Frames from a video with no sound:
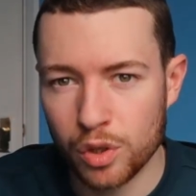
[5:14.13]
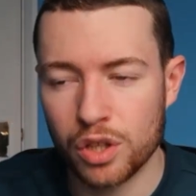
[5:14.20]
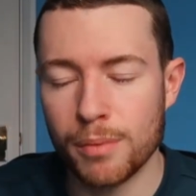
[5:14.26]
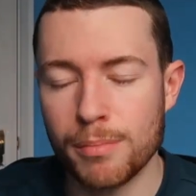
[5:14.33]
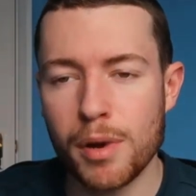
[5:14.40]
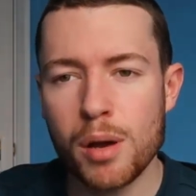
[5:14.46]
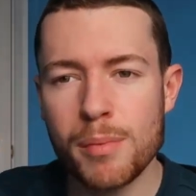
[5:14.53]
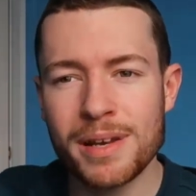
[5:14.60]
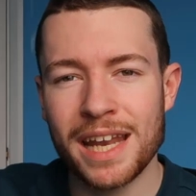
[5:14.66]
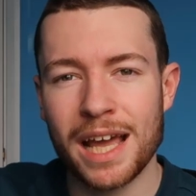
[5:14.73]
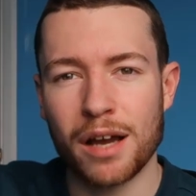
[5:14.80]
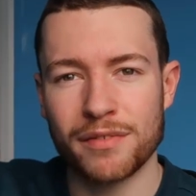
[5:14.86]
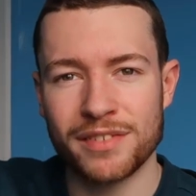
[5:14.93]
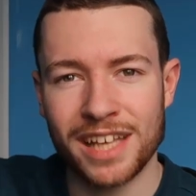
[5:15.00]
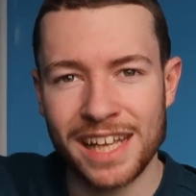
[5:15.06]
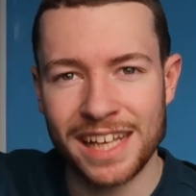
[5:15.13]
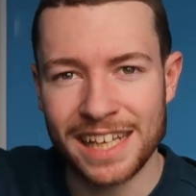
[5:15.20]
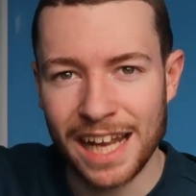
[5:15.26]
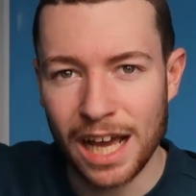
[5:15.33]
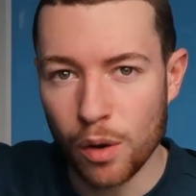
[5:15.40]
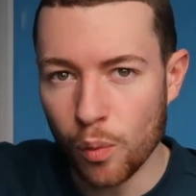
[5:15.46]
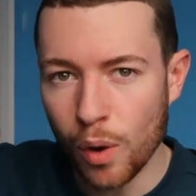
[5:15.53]
The moment now I've taken
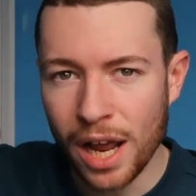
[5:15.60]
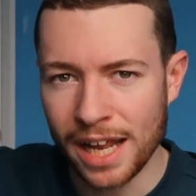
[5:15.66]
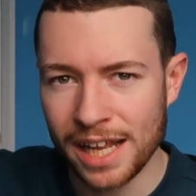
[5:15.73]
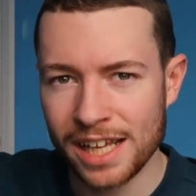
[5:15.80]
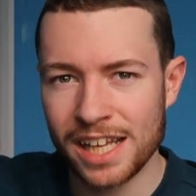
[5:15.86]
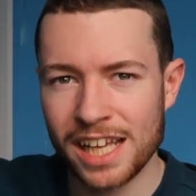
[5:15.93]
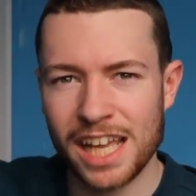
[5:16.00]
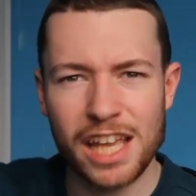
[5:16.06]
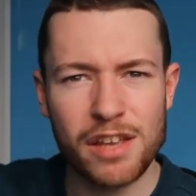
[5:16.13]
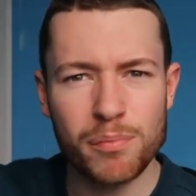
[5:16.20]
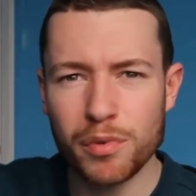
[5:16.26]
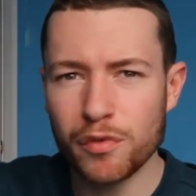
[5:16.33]
that away, even